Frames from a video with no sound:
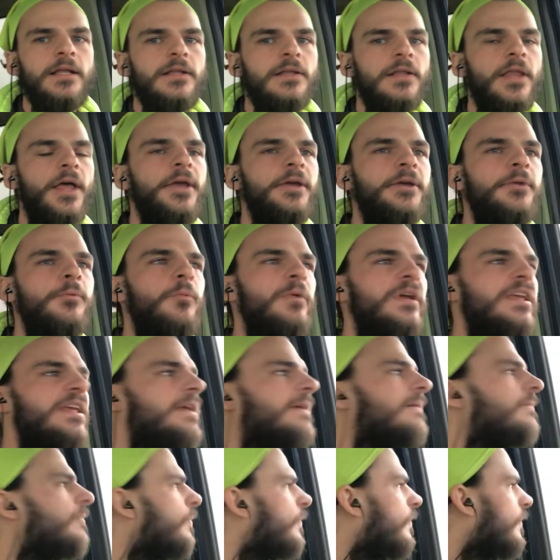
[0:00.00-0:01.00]
Like
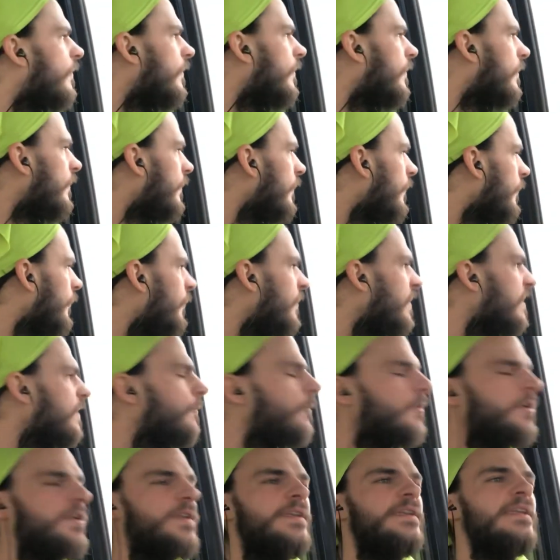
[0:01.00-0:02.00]
we
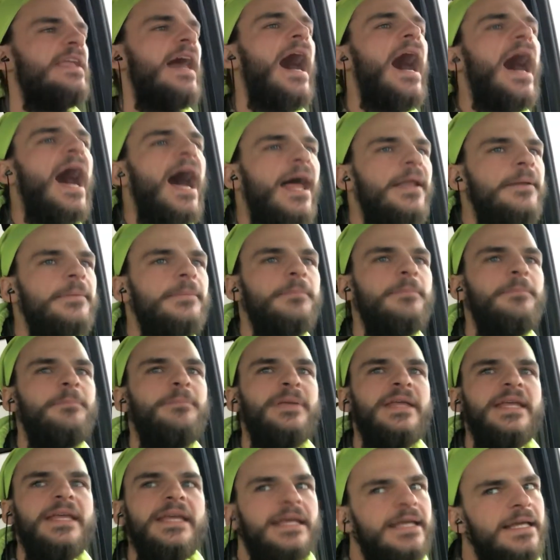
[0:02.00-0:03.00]
would not
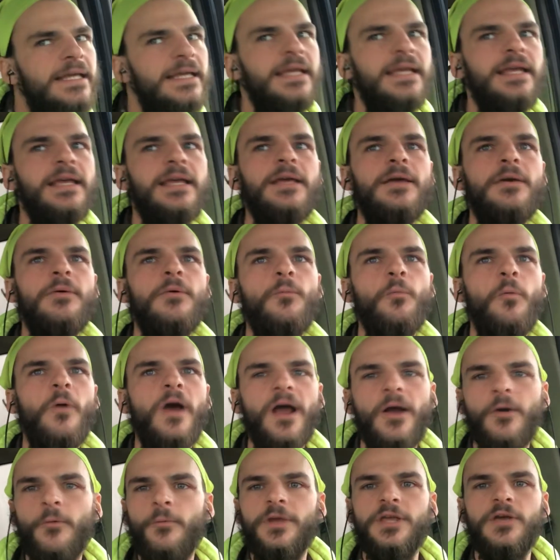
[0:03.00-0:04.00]
be
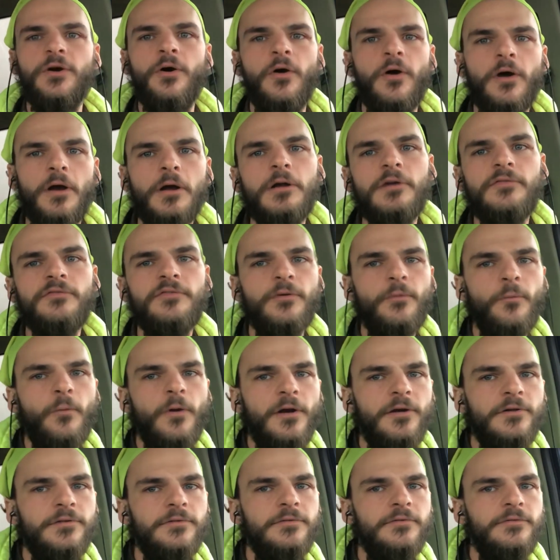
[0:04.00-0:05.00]
where we are if it
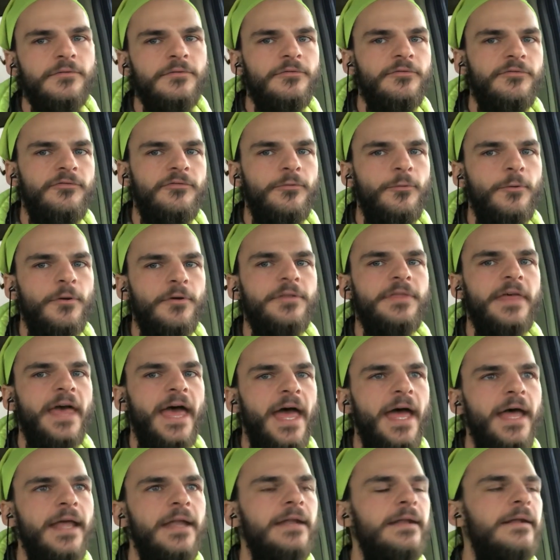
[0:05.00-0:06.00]
weren't for
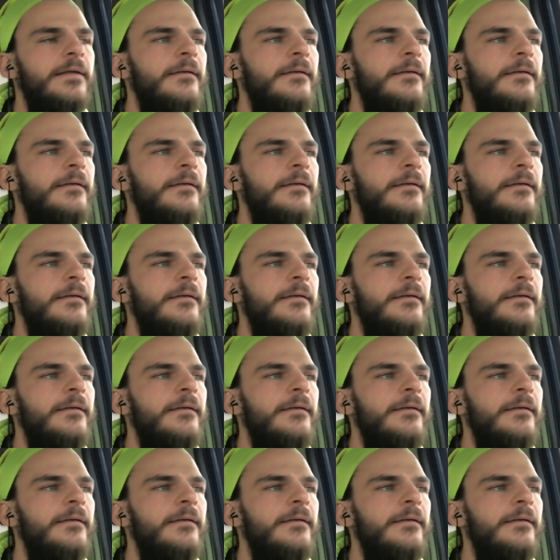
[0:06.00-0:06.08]
that.